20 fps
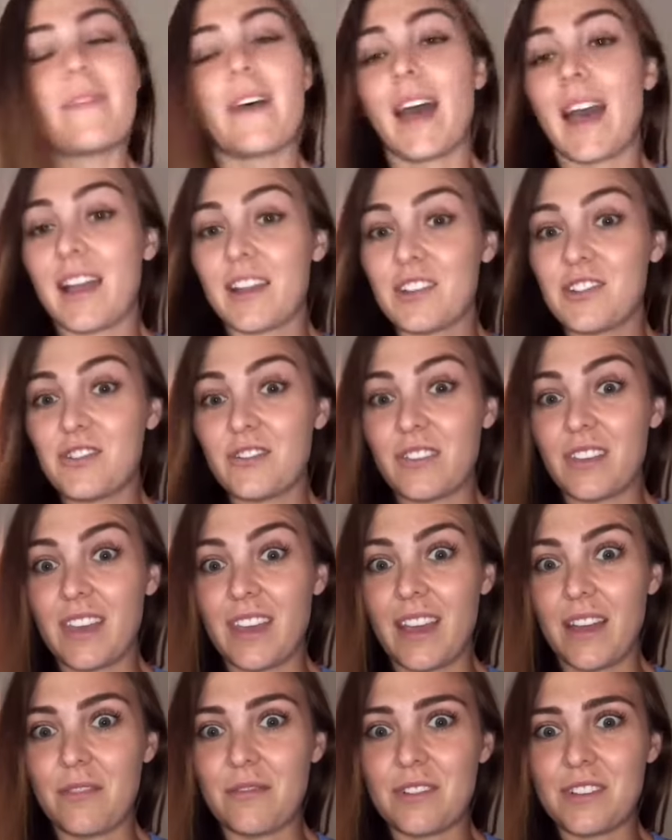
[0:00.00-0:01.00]

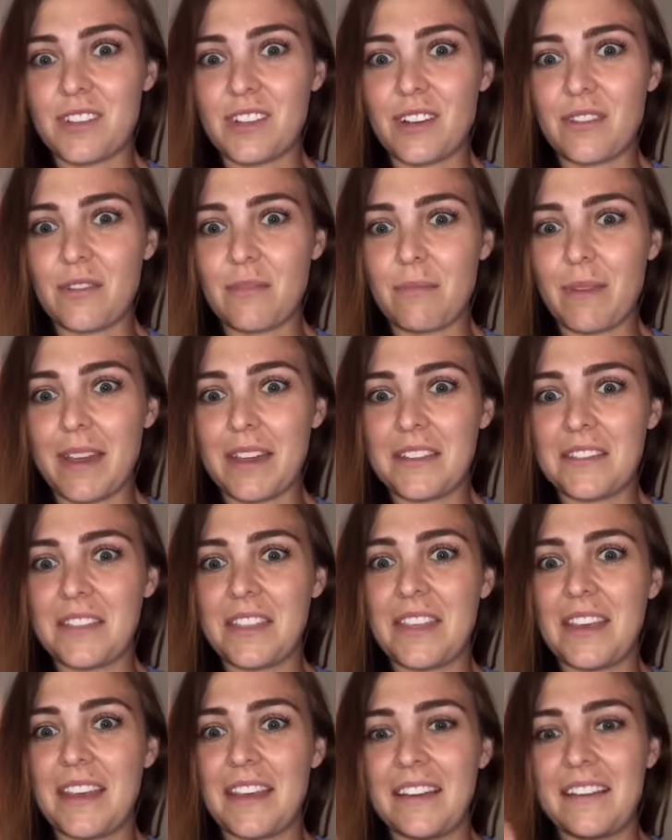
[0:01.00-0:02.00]
Actually, I want to start with my good
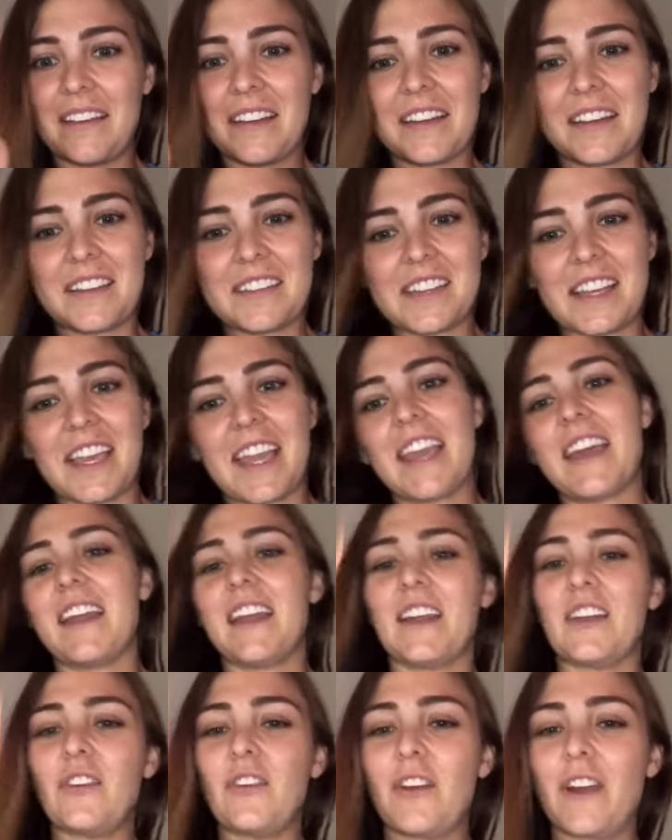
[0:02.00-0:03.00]
thing because I can't
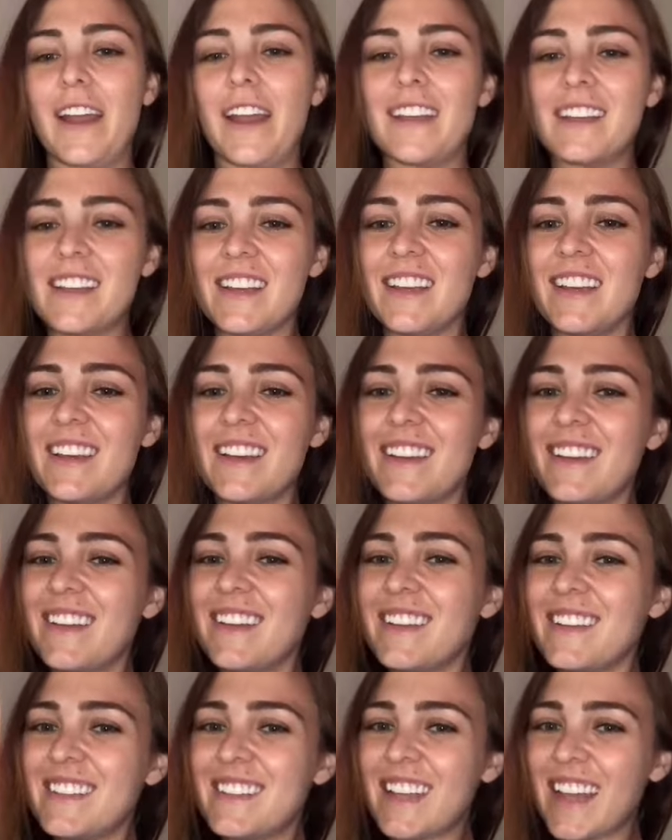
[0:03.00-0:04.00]
ignore it.
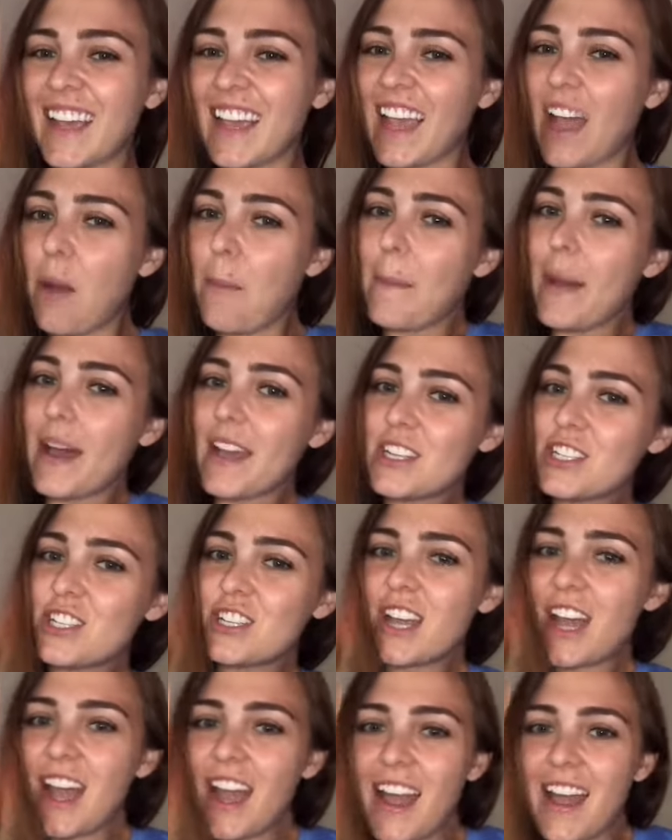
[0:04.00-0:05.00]
Check out my
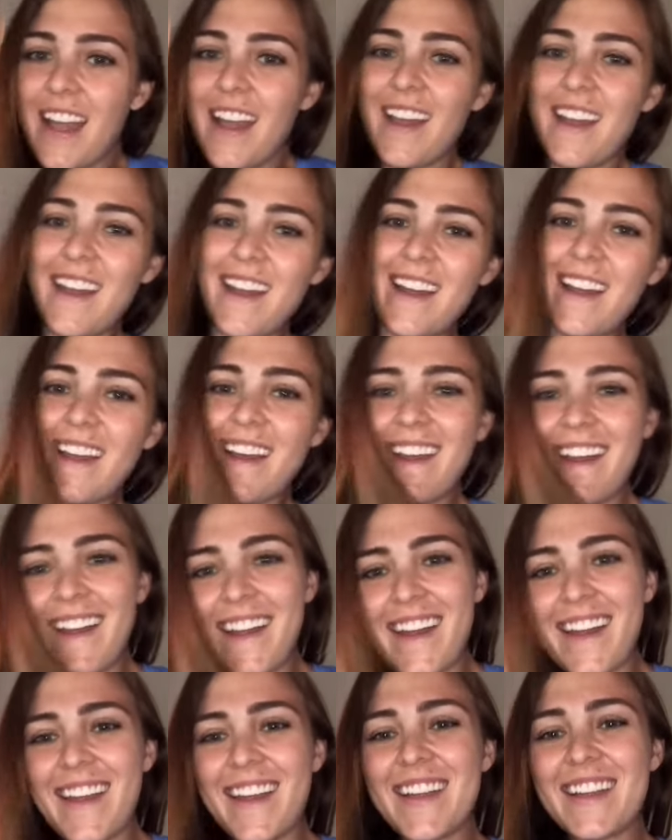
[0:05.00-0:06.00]

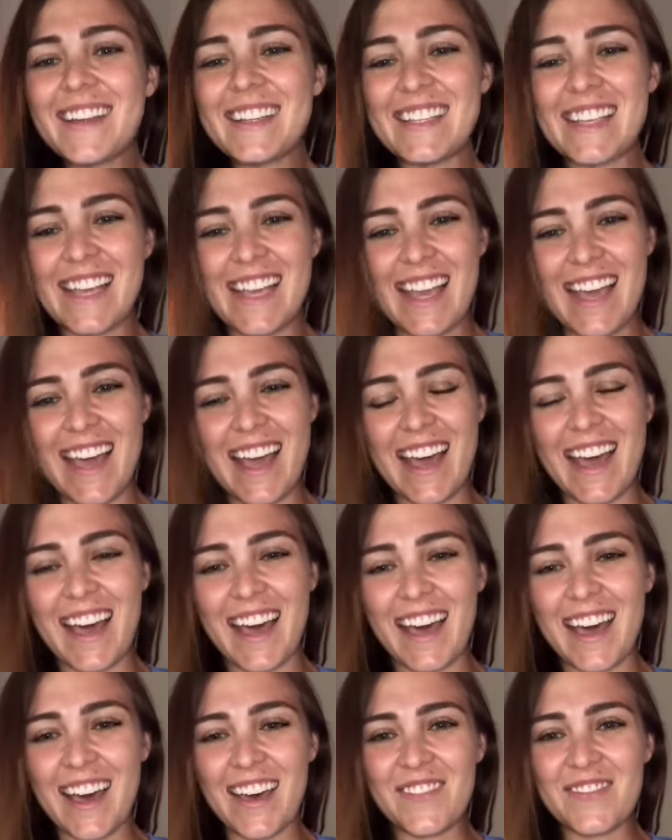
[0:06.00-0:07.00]
shirt.
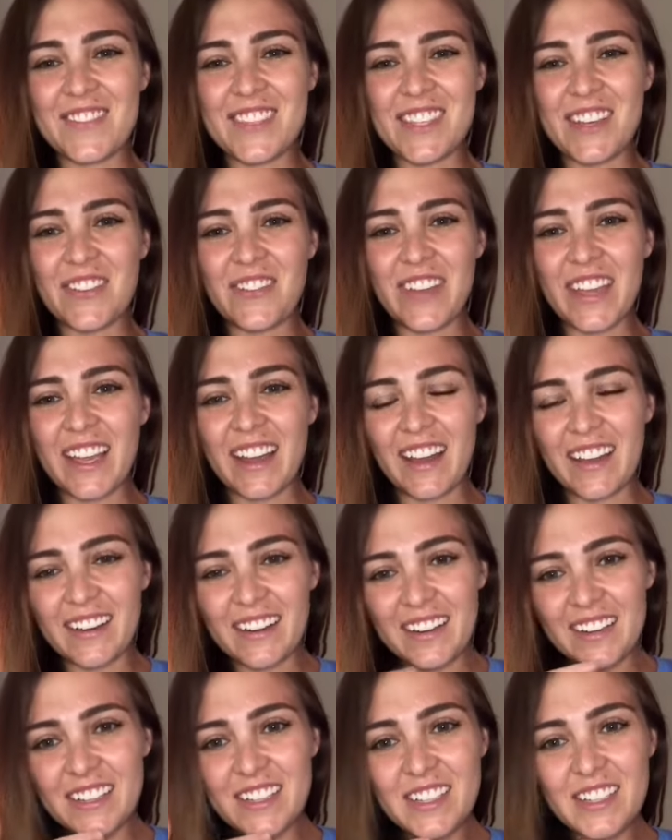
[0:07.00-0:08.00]
Um, so we got
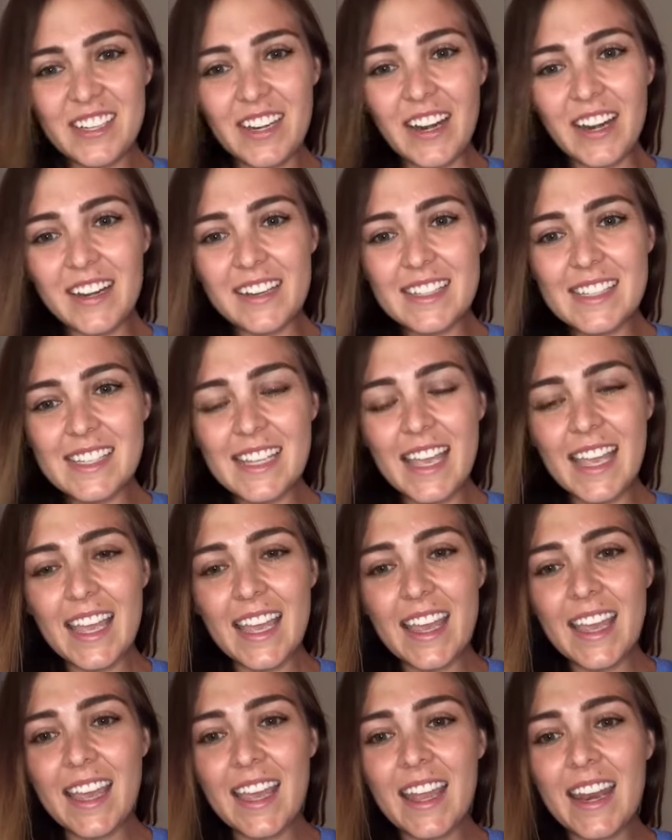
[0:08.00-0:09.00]
our shirts
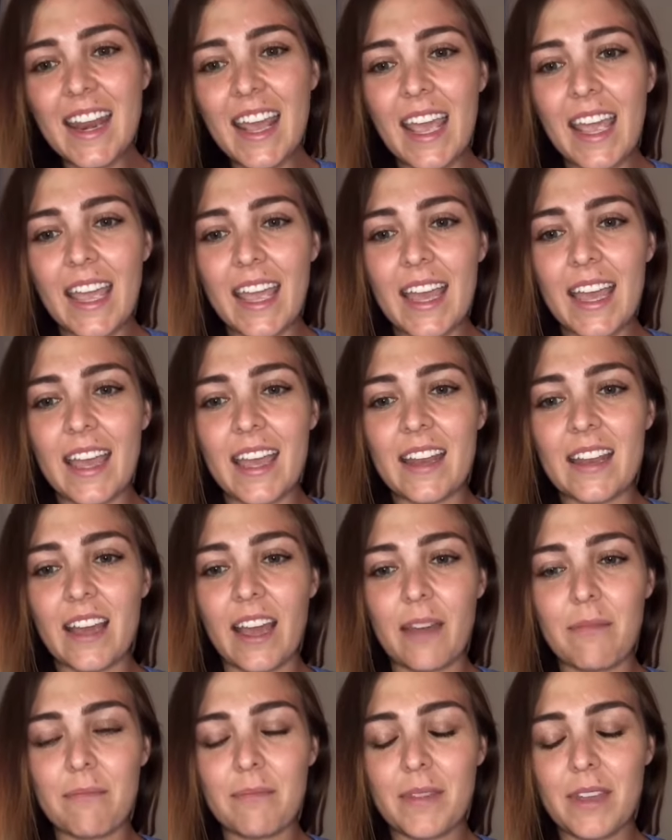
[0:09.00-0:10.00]
in and
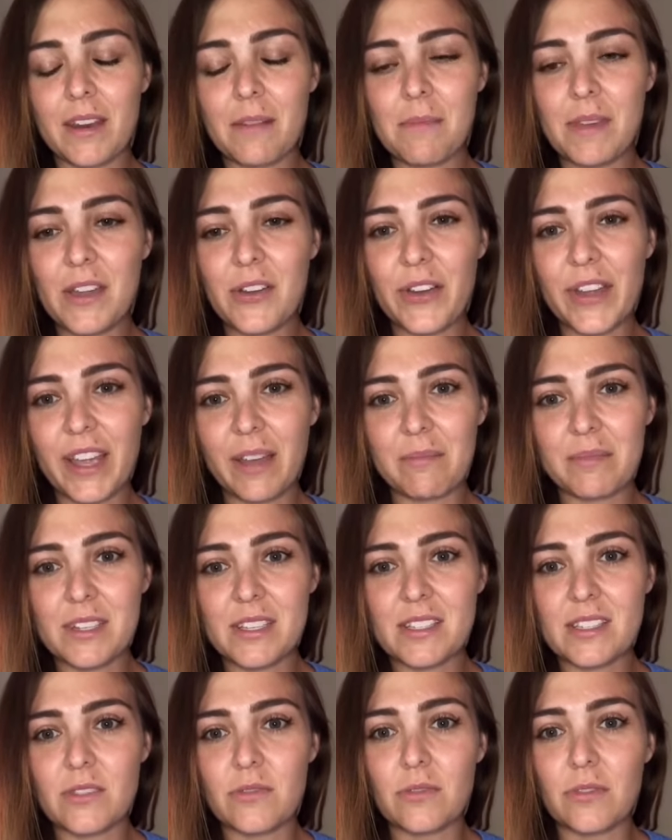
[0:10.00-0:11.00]
I'm going to be going up to
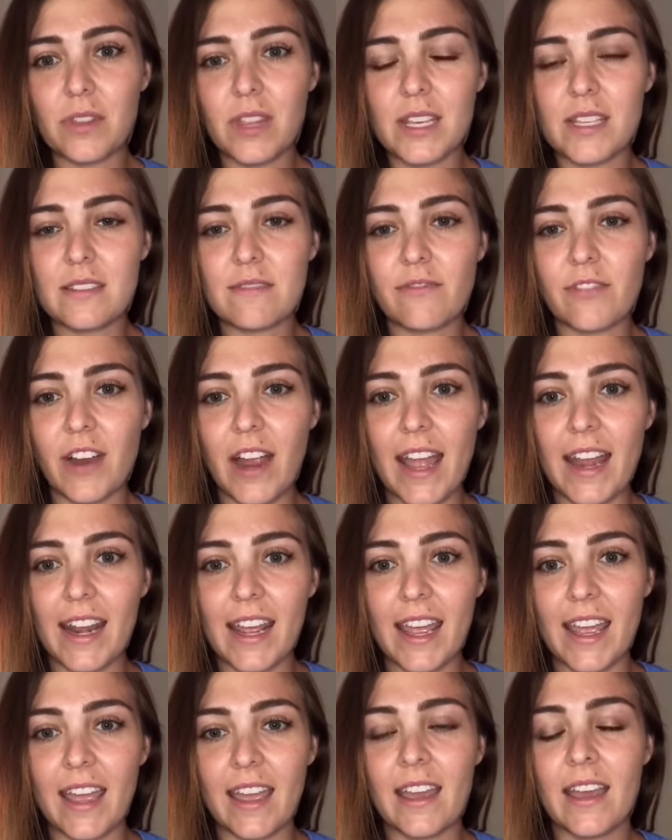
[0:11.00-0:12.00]
school this
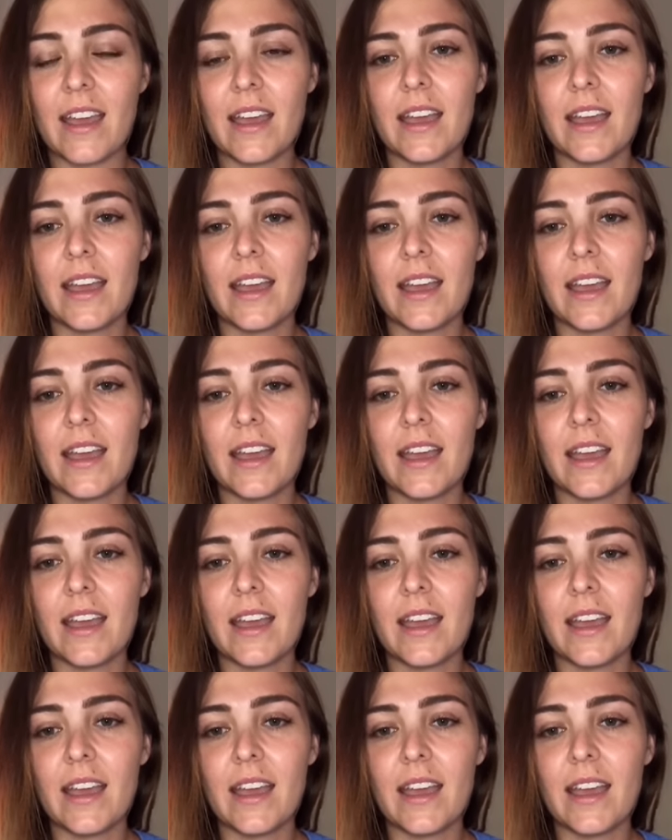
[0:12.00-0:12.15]
Friday